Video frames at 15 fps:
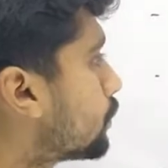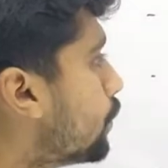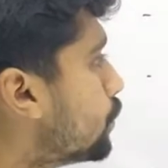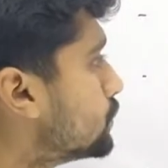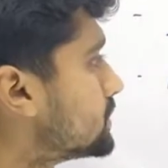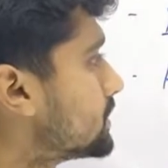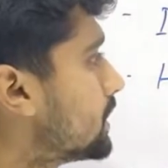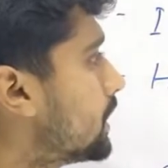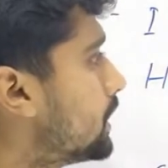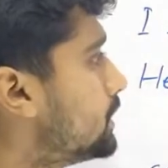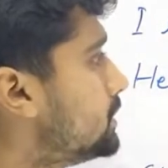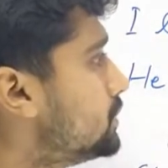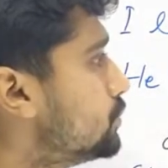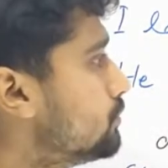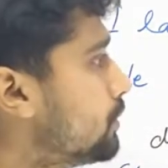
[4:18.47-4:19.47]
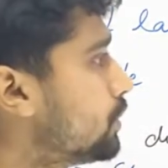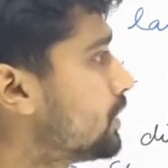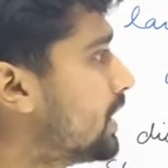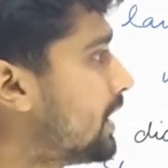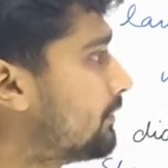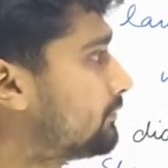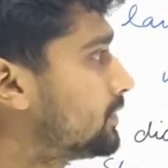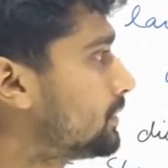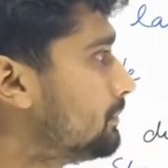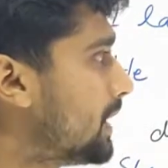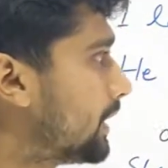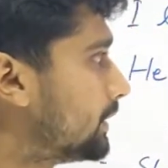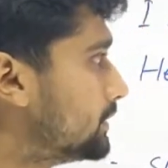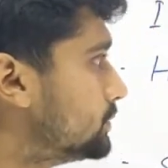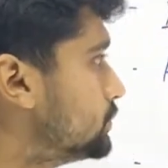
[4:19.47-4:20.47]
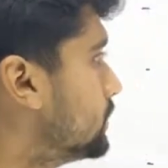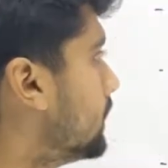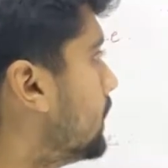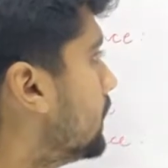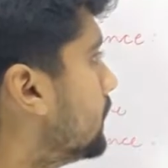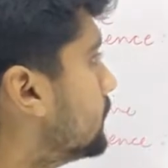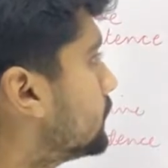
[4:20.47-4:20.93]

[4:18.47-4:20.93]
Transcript: wrote a new book after marriage.